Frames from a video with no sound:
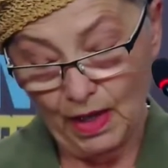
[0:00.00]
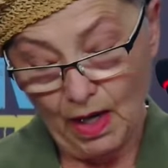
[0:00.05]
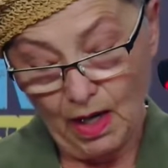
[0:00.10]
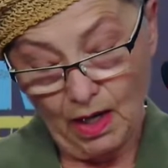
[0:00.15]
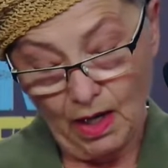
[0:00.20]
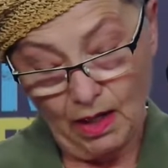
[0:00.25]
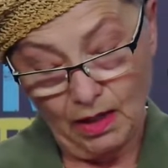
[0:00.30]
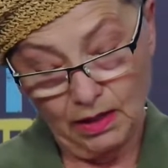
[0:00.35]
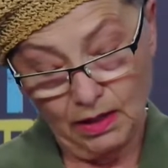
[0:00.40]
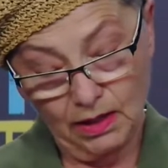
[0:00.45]
I
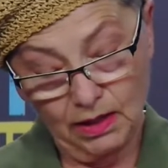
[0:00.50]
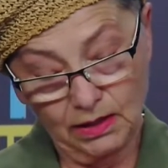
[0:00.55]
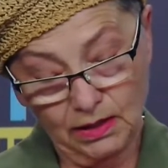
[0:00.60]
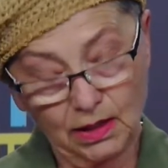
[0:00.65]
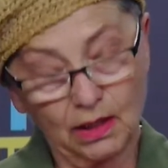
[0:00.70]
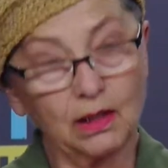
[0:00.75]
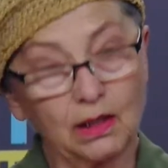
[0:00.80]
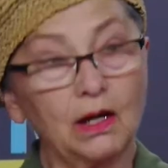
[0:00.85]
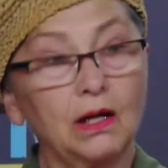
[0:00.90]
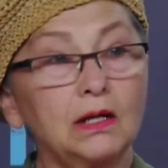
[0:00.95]
had a
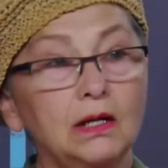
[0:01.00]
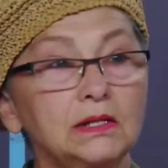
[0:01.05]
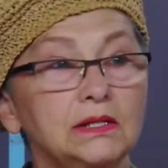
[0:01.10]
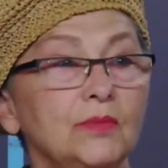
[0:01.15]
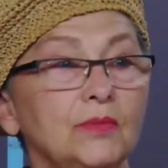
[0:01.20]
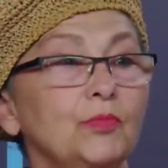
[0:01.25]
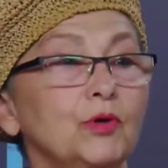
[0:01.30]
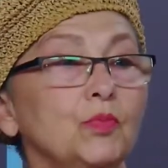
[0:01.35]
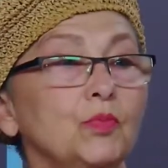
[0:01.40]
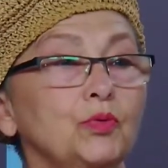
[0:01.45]
chance to
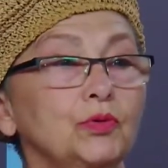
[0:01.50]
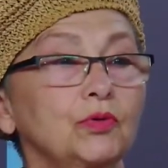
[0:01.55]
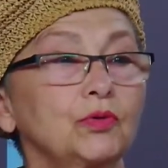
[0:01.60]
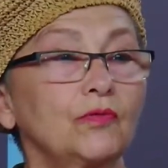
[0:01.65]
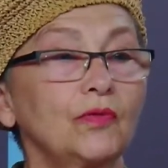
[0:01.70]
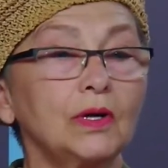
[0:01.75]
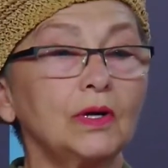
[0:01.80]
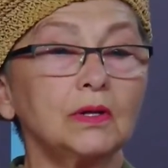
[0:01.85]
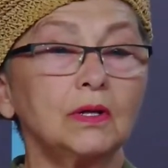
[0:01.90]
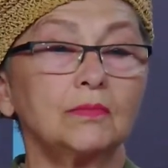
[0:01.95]
meet
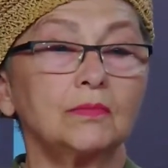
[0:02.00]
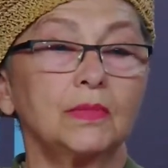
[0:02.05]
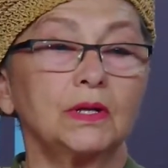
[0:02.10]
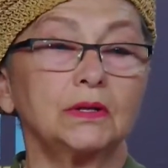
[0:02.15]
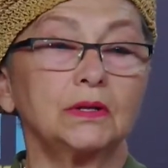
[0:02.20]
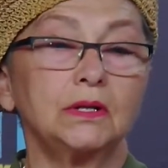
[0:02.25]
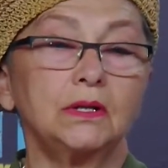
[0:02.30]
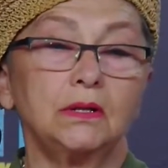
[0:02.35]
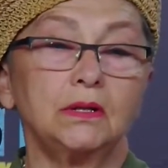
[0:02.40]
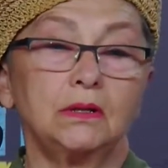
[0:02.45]

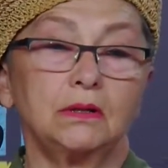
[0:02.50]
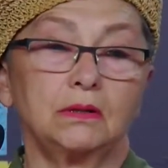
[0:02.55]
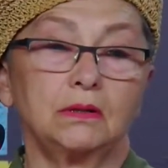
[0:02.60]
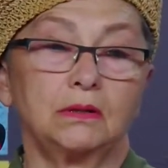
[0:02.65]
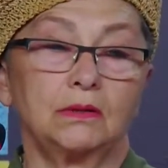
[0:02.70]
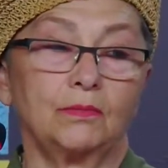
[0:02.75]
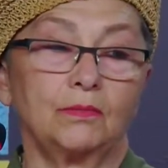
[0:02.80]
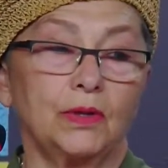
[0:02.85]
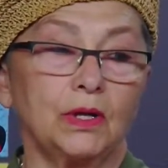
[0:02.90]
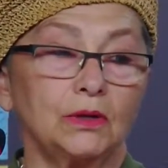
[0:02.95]

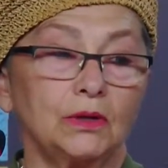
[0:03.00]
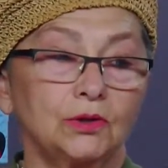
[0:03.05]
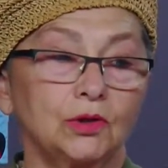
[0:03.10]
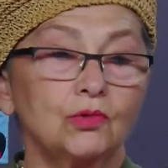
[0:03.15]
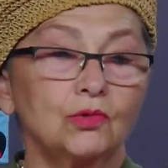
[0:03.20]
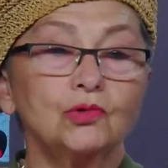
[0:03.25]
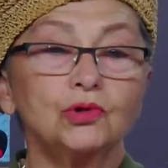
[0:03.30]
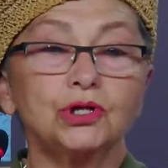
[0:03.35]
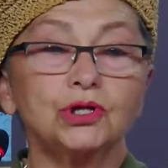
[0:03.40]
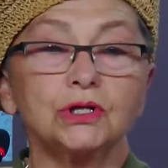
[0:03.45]
Feodosia
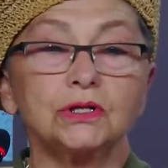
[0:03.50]
Kolesnyk,